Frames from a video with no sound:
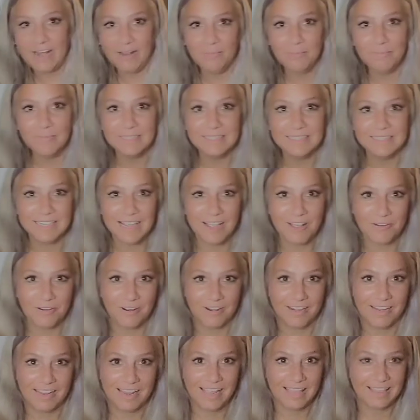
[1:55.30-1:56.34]
and I missed
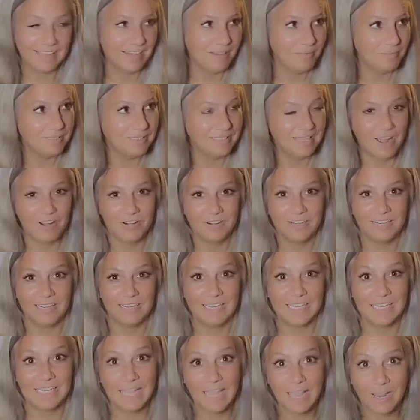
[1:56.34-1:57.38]
out on it, and then I missed out on
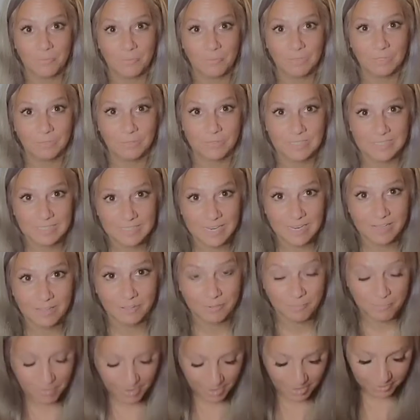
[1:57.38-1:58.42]
it again when it was the
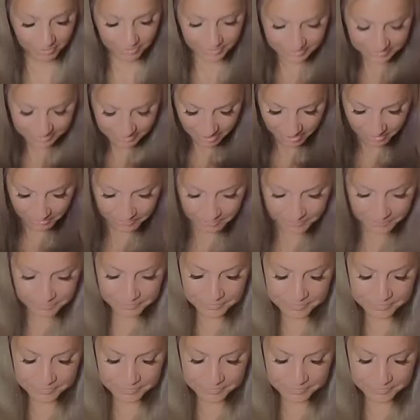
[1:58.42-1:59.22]
tail of the month. So